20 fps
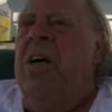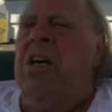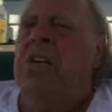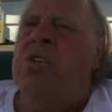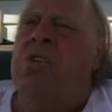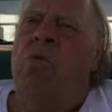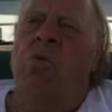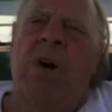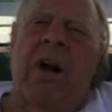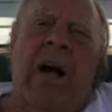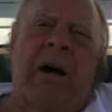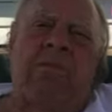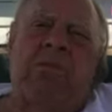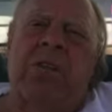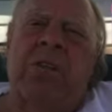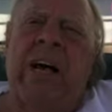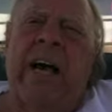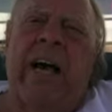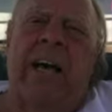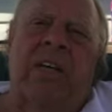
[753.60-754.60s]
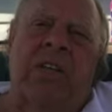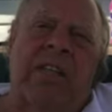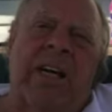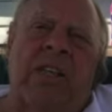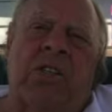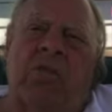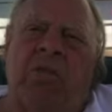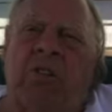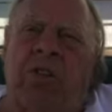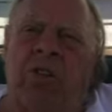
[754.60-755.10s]
So what I'm saying is
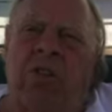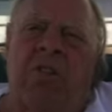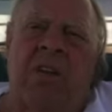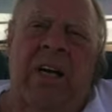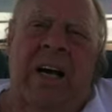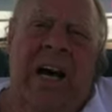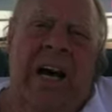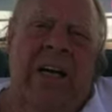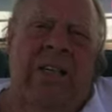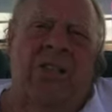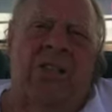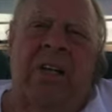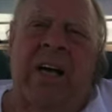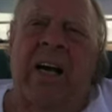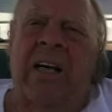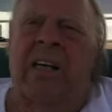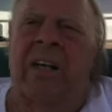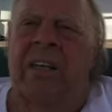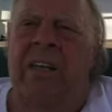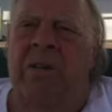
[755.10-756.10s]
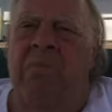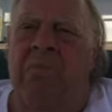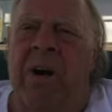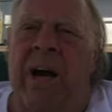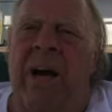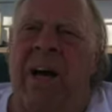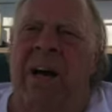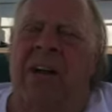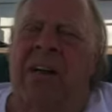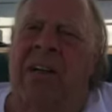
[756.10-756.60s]
that's what turned the Aztec and the
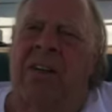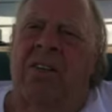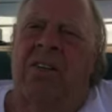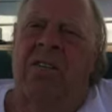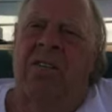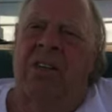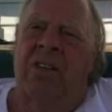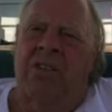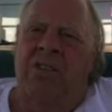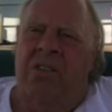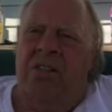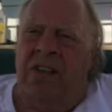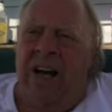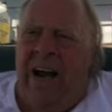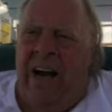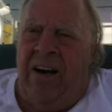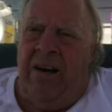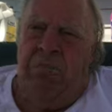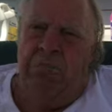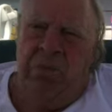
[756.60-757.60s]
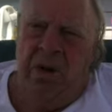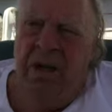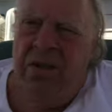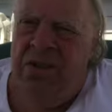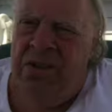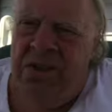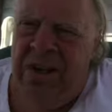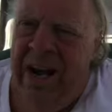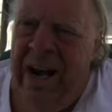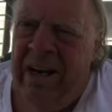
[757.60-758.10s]
Mayan into these
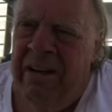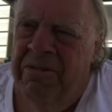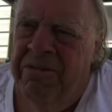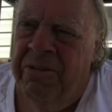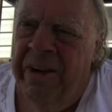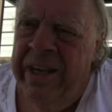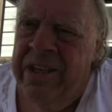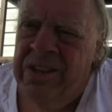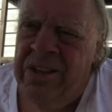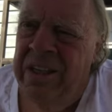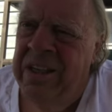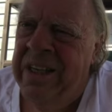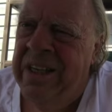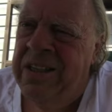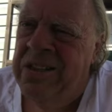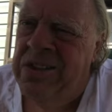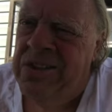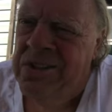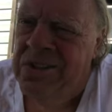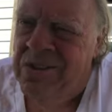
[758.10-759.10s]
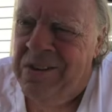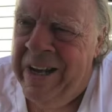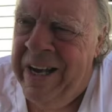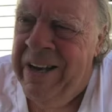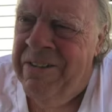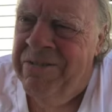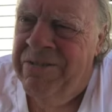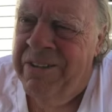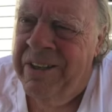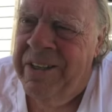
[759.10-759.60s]
blood sacrificing,
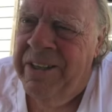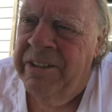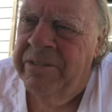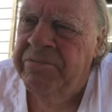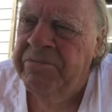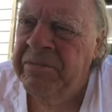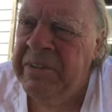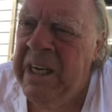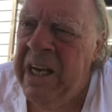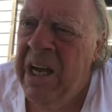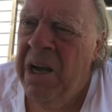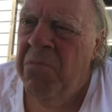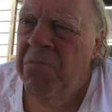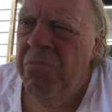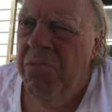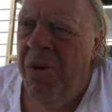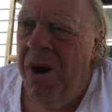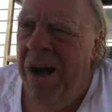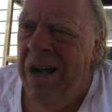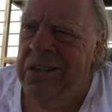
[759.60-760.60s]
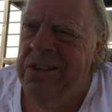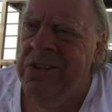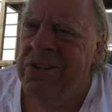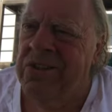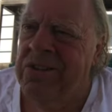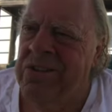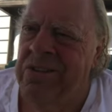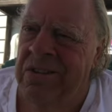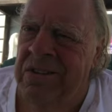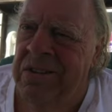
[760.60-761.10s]
enslaving
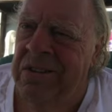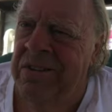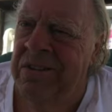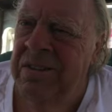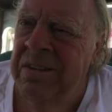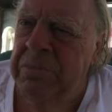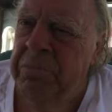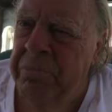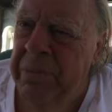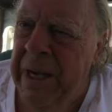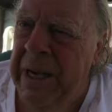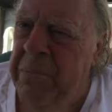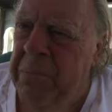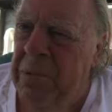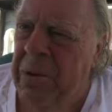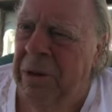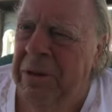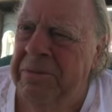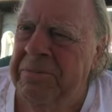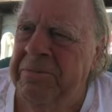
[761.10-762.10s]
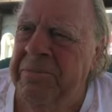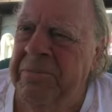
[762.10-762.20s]
monster people.